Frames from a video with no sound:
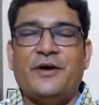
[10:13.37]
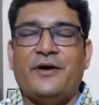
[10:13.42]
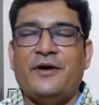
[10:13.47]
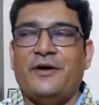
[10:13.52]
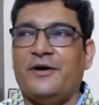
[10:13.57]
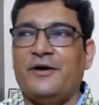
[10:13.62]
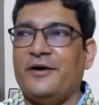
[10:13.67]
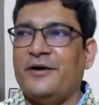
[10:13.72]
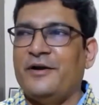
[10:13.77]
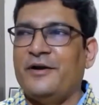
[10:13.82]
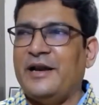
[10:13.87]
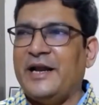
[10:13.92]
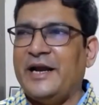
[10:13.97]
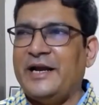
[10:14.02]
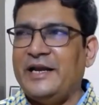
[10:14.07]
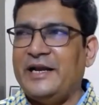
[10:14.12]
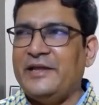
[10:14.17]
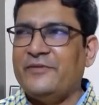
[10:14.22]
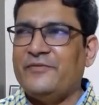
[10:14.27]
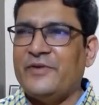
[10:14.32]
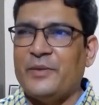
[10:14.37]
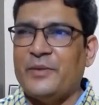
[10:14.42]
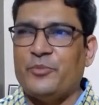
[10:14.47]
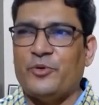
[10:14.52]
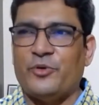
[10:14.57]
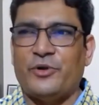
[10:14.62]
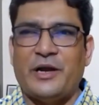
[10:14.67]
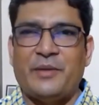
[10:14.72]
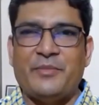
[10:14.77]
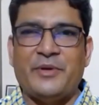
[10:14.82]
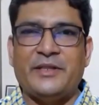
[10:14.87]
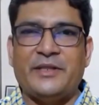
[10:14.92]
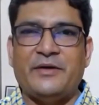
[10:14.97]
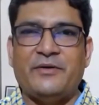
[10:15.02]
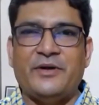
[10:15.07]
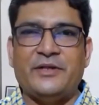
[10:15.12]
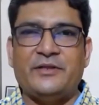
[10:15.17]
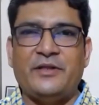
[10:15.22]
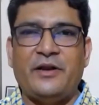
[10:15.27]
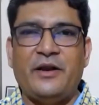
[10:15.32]
95 programming, there
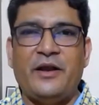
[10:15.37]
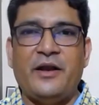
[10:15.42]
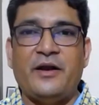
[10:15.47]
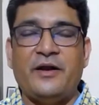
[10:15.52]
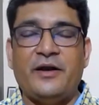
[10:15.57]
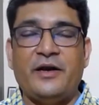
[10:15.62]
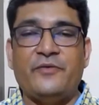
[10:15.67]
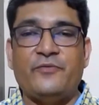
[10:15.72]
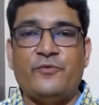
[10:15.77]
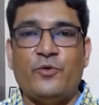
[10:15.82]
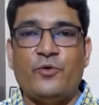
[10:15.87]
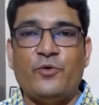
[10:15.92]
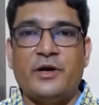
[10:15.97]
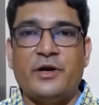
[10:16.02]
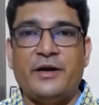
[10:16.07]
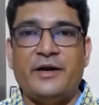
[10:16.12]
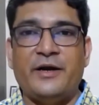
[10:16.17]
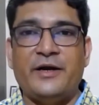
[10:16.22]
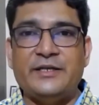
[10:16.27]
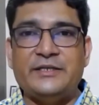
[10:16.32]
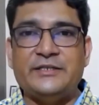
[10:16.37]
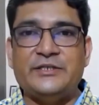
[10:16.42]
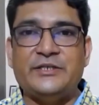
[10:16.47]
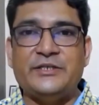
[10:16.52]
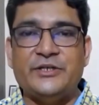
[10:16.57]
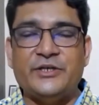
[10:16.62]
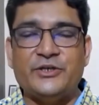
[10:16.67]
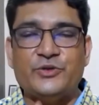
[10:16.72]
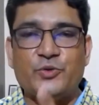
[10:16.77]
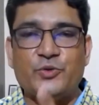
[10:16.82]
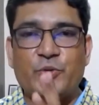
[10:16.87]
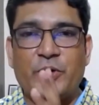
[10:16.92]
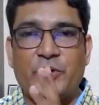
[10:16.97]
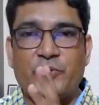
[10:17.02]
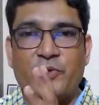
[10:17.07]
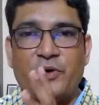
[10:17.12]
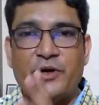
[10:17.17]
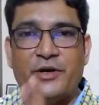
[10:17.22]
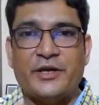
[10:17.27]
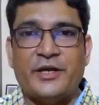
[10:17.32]
are 300, 400 engineers who are
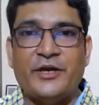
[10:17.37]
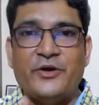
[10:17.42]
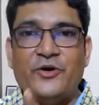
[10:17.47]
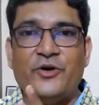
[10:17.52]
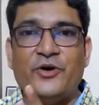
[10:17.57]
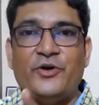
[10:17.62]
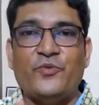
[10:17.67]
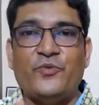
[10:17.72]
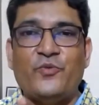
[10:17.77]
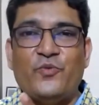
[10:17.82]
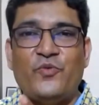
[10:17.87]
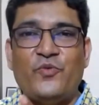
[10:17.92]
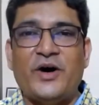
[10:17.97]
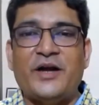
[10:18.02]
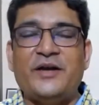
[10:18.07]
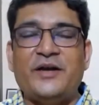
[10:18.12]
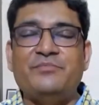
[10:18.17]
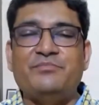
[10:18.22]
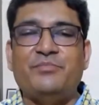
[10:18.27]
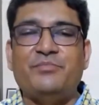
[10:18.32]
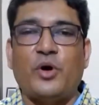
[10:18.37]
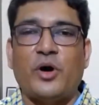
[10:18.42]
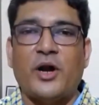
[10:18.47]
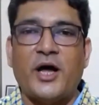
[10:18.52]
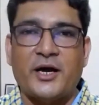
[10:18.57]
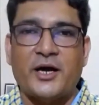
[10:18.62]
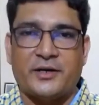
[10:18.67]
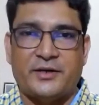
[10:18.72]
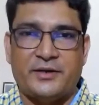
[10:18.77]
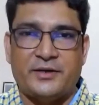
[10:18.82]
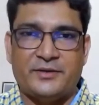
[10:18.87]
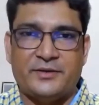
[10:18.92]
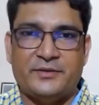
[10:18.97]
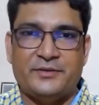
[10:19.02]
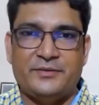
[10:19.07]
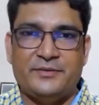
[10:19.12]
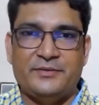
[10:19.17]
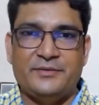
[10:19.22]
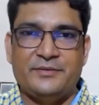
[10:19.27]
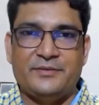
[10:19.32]
working on one product.
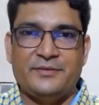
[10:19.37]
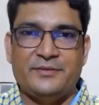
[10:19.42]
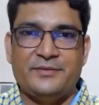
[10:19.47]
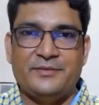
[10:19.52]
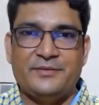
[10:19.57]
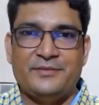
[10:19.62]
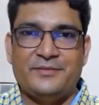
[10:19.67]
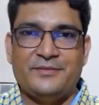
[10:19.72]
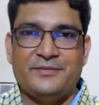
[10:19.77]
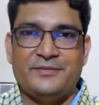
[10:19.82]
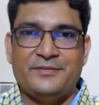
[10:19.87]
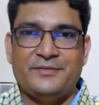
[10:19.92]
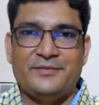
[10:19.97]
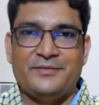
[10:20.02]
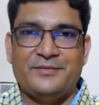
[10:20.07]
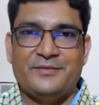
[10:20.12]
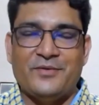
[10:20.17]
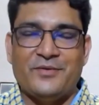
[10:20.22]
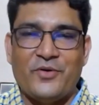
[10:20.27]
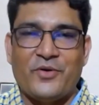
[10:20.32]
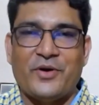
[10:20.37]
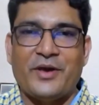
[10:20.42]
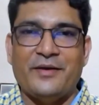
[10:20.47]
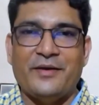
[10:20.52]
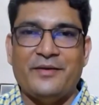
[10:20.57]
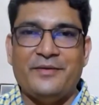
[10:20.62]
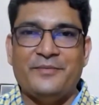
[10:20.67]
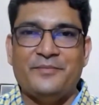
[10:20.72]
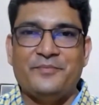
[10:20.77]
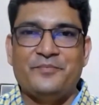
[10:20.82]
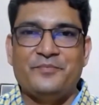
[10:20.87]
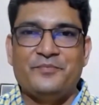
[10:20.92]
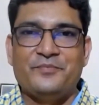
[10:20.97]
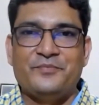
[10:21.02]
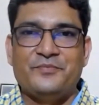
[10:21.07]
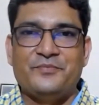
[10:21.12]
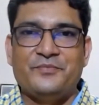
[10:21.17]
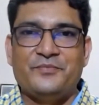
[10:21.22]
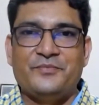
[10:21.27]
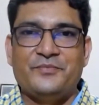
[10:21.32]
Okay.
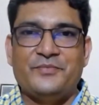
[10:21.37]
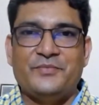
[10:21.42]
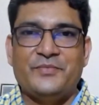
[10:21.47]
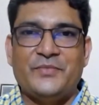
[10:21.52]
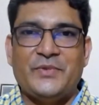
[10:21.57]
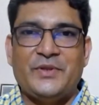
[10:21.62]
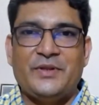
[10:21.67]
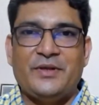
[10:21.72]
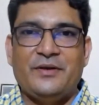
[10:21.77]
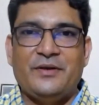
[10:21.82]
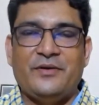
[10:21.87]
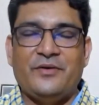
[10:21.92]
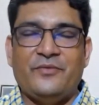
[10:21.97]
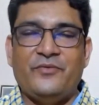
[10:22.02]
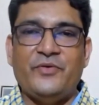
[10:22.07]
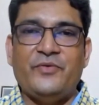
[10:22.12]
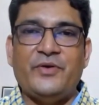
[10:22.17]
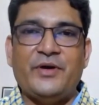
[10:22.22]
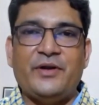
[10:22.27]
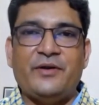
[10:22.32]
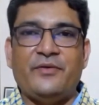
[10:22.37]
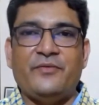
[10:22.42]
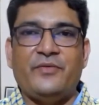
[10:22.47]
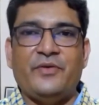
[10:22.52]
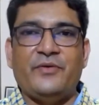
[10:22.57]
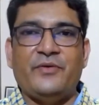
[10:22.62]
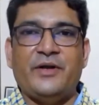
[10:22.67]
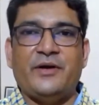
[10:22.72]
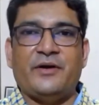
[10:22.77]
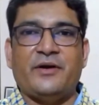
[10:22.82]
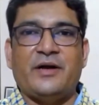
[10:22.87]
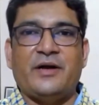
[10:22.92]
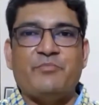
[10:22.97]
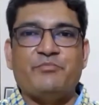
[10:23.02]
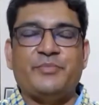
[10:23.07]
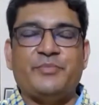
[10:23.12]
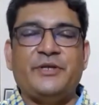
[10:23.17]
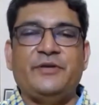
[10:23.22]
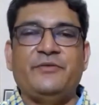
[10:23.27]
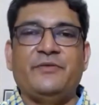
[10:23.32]
We were a
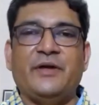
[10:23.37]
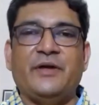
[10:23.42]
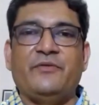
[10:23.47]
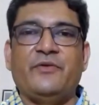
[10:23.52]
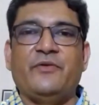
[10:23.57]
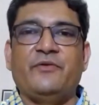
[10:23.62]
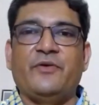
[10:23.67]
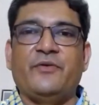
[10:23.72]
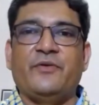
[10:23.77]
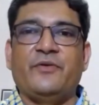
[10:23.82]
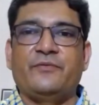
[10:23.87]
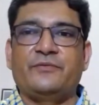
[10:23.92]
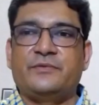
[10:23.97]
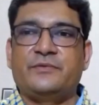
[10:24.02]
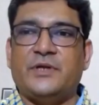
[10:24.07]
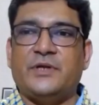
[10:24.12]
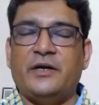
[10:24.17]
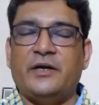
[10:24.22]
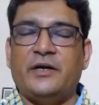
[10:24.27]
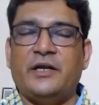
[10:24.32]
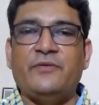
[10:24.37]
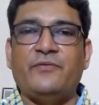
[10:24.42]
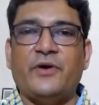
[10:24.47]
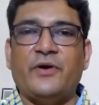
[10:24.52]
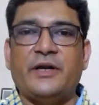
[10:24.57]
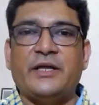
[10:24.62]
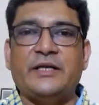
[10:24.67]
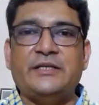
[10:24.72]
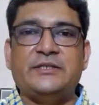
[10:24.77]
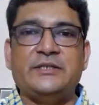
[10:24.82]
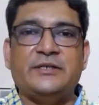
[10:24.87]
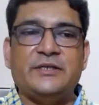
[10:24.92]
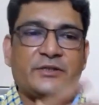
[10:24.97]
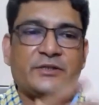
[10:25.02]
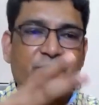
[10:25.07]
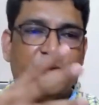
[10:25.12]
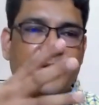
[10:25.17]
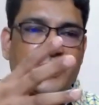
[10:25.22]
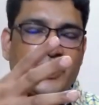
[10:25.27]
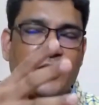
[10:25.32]
company where we were 30, 40 engineers
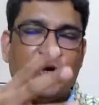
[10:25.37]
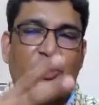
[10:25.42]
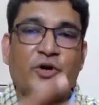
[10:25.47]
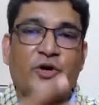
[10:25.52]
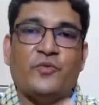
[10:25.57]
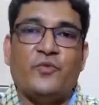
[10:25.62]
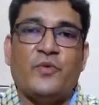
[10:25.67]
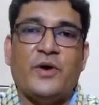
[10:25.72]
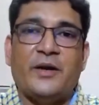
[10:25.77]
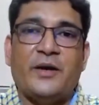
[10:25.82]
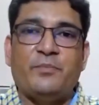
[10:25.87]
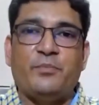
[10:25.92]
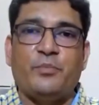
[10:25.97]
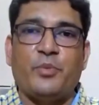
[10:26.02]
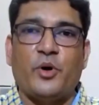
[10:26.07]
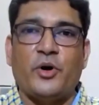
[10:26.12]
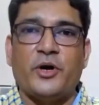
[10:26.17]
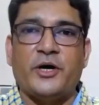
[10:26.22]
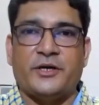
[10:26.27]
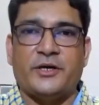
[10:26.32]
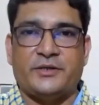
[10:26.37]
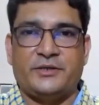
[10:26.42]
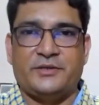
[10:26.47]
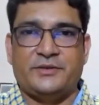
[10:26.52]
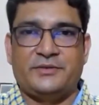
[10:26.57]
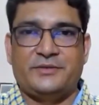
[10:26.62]
working on one product.